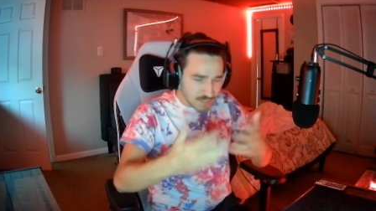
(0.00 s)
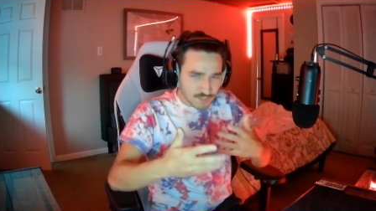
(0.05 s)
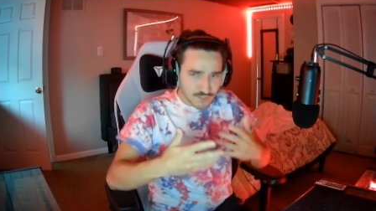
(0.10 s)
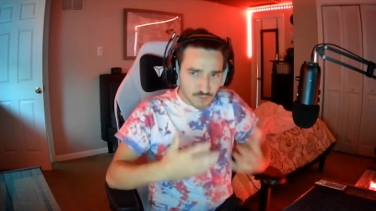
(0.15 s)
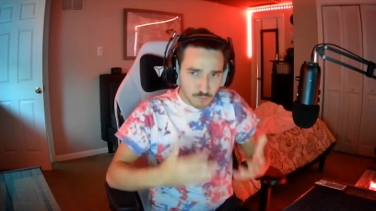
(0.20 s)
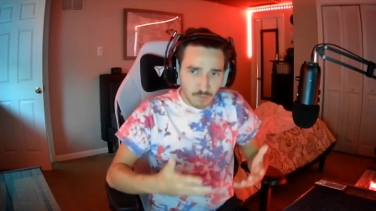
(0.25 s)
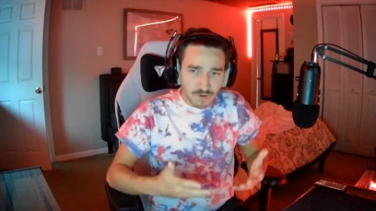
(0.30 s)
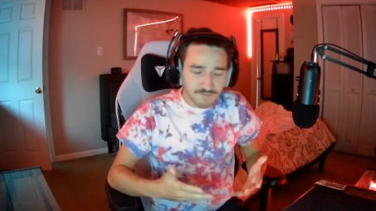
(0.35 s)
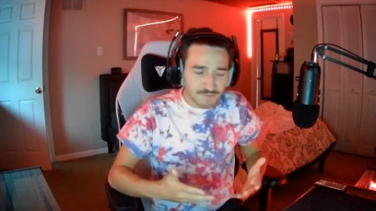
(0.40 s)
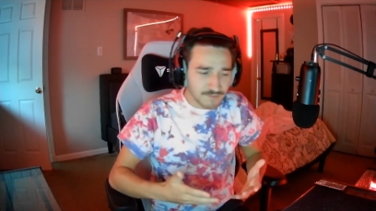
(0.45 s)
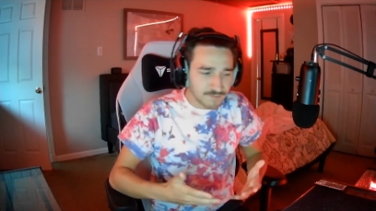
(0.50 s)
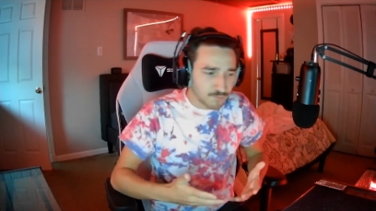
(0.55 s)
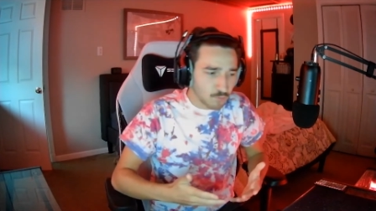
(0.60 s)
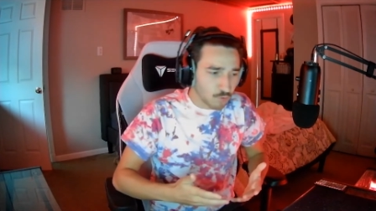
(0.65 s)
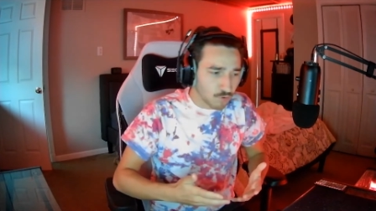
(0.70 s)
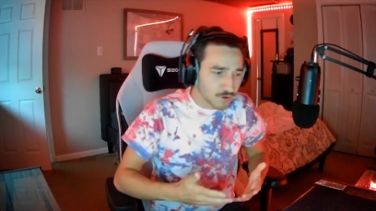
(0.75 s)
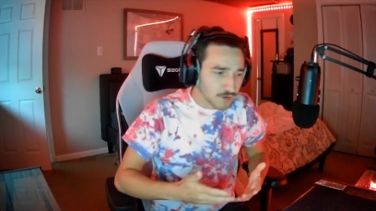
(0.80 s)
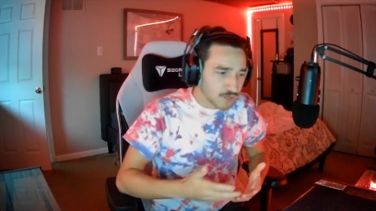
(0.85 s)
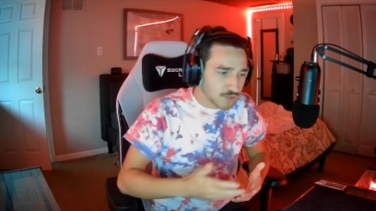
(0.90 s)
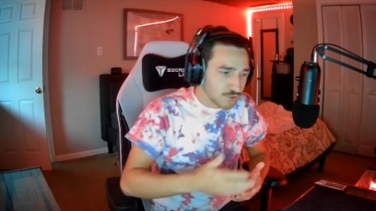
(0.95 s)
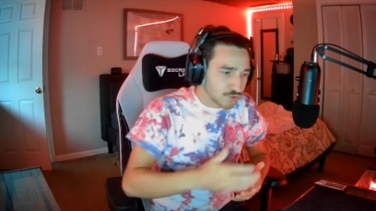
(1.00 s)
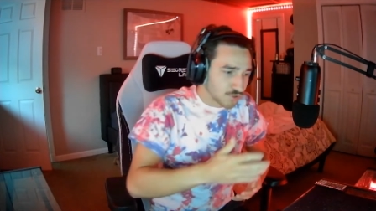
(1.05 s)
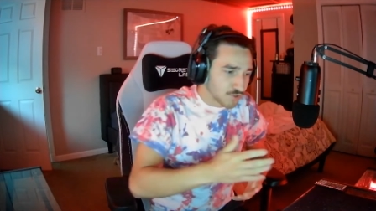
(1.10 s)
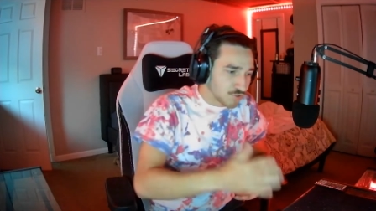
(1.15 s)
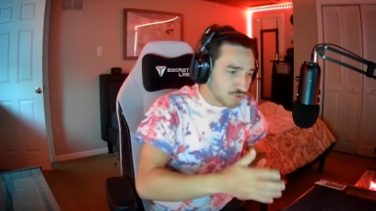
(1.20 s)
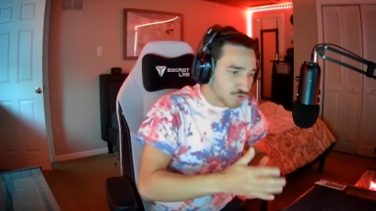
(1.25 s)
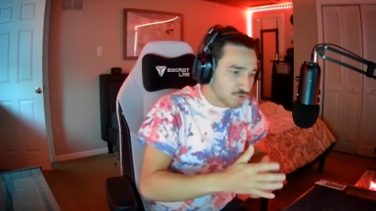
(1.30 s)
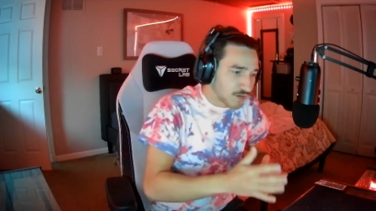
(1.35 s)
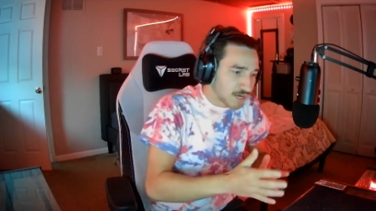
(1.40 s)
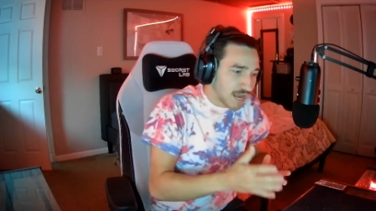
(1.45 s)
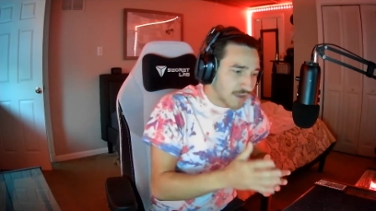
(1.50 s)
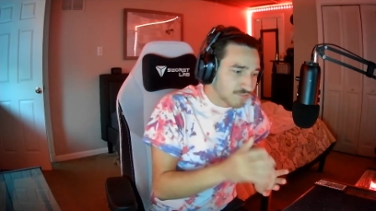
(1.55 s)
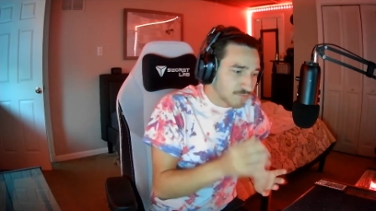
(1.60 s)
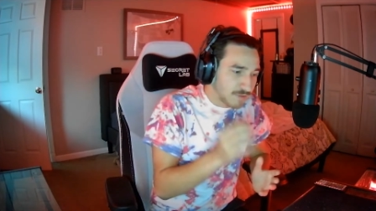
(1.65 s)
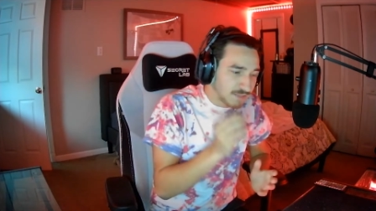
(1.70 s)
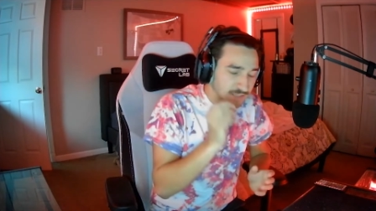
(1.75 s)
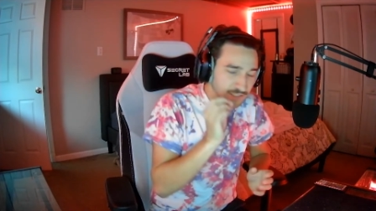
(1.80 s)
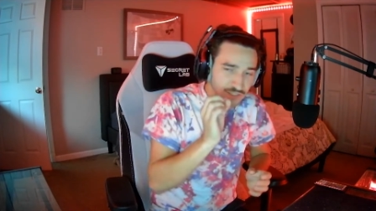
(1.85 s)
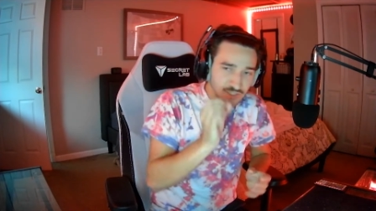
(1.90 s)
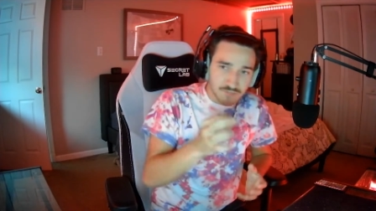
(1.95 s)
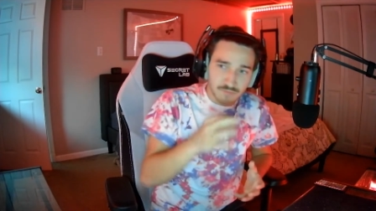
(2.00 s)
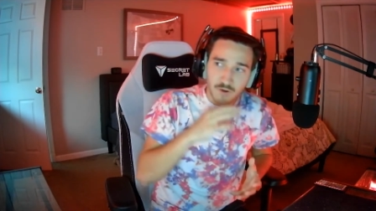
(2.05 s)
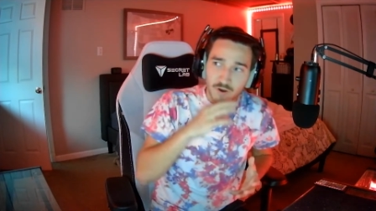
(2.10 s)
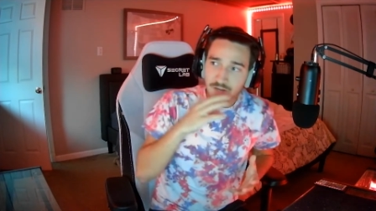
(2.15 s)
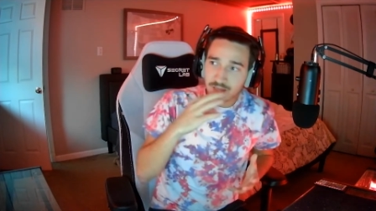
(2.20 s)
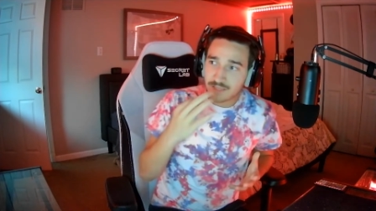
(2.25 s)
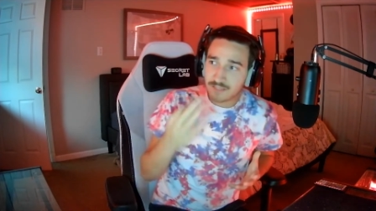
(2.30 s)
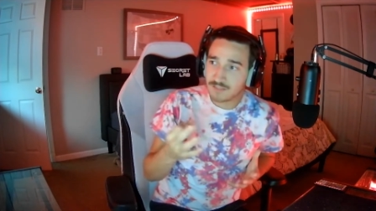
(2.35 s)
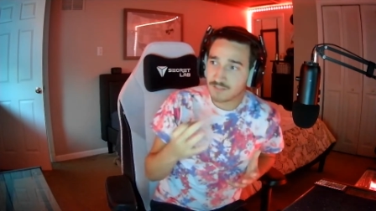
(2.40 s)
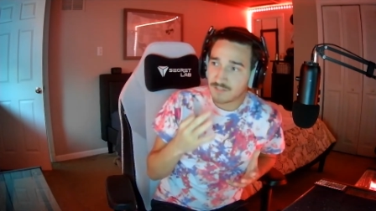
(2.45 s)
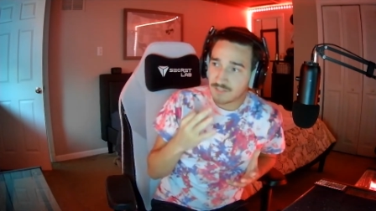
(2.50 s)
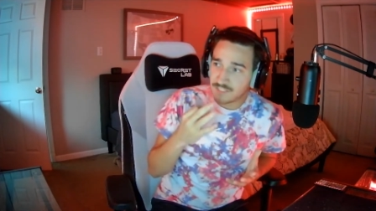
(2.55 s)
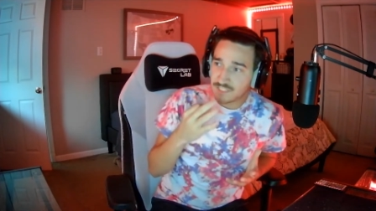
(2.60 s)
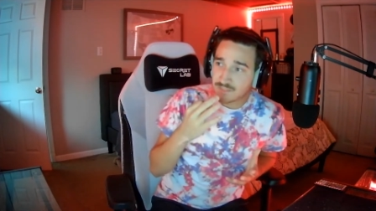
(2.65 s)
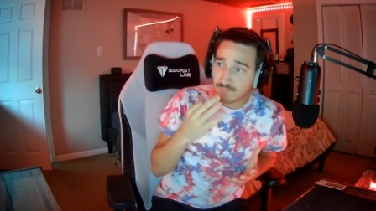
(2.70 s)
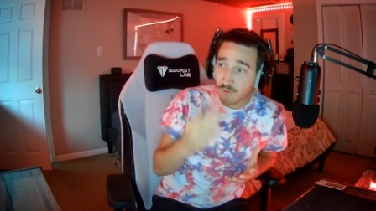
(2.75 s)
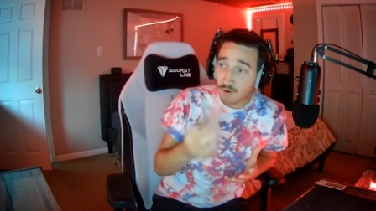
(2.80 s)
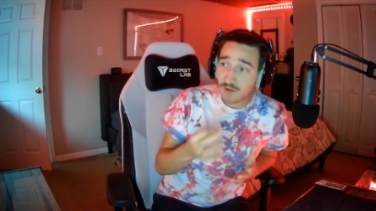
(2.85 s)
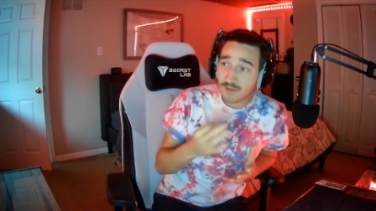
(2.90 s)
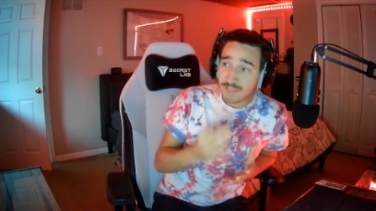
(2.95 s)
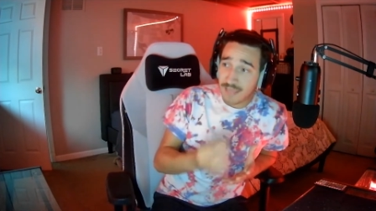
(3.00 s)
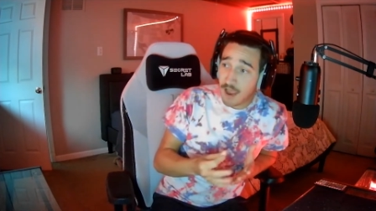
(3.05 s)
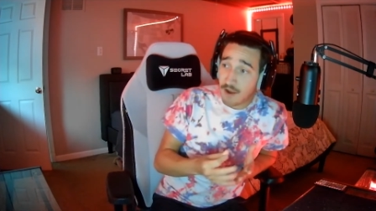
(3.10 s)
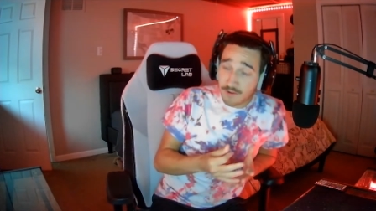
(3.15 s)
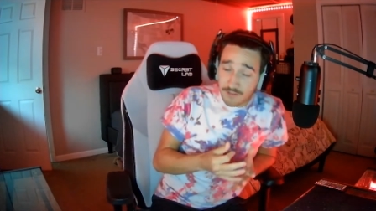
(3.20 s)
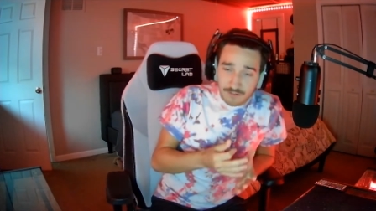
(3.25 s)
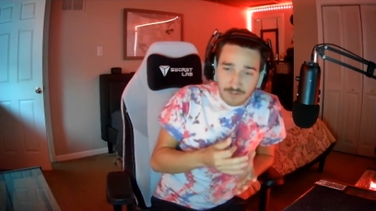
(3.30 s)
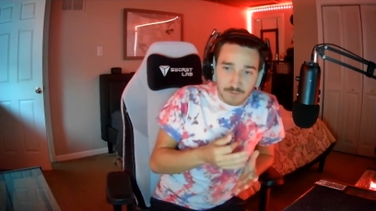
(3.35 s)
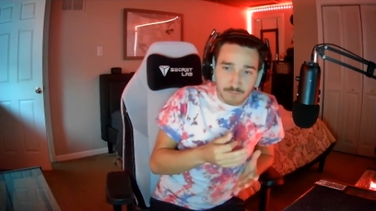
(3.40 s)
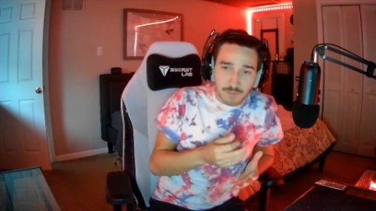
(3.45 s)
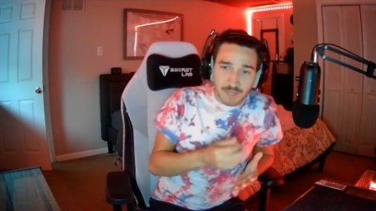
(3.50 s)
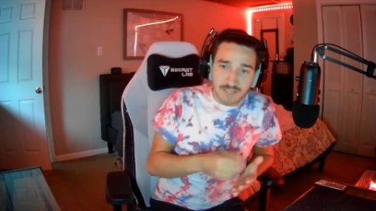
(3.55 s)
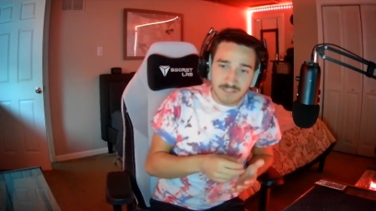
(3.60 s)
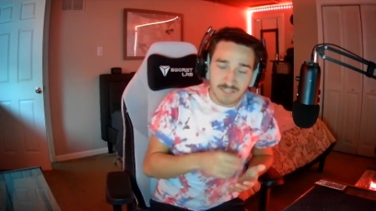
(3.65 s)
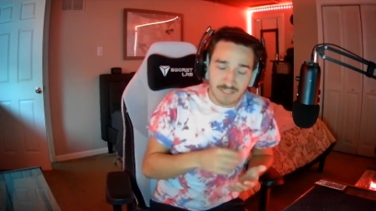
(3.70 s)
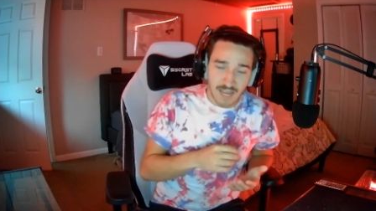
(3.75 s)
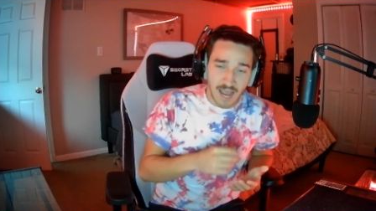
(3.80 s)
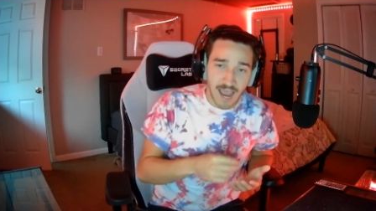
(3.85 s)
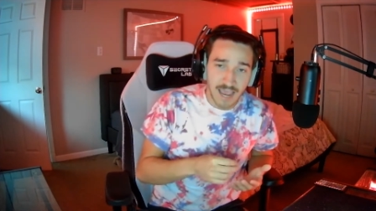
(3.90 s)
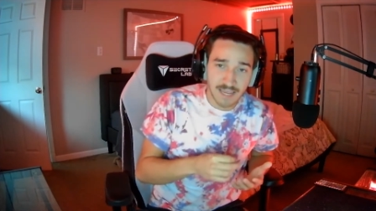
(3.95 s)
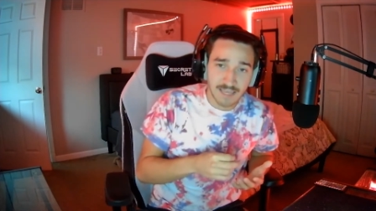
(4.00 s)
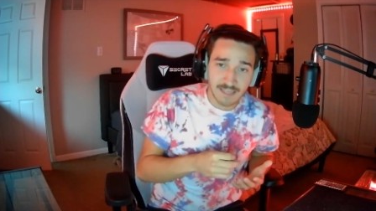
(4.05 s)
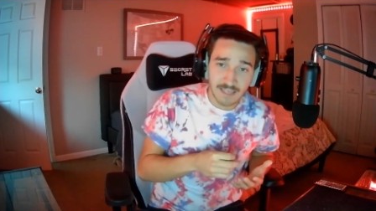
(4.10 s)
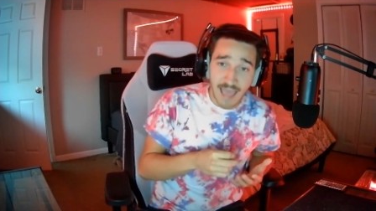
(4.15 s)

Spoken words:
to 1v4, you're gonna have to make these smart calculated plays like I